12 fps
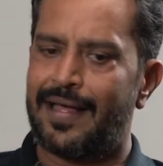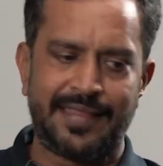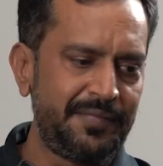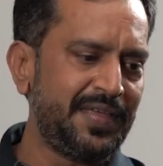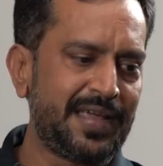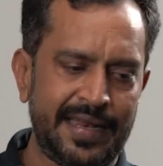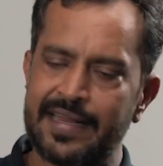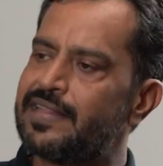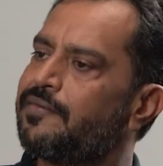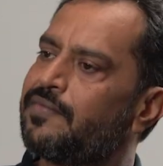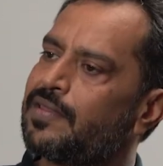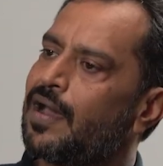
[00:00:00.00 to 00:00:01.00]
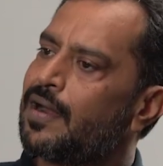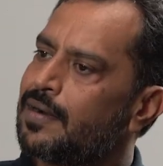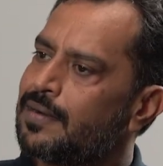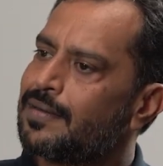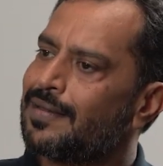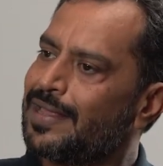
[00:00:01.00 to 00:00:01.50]
And then we connect them with
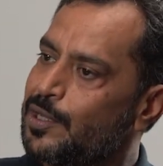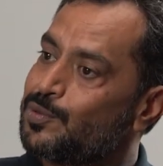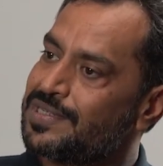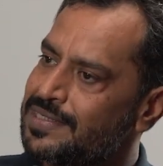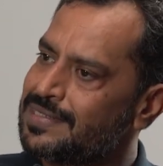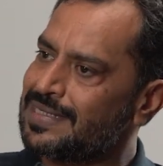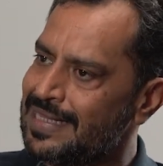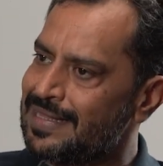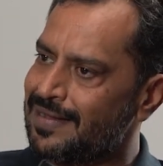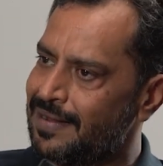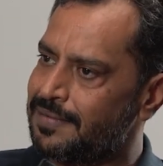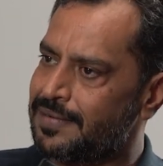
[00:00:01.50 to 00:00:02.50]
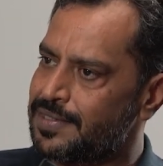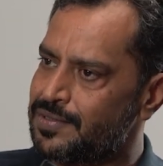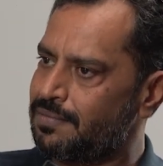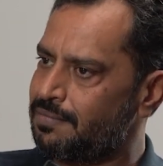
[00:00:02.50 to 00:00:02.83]
our users in the country. So,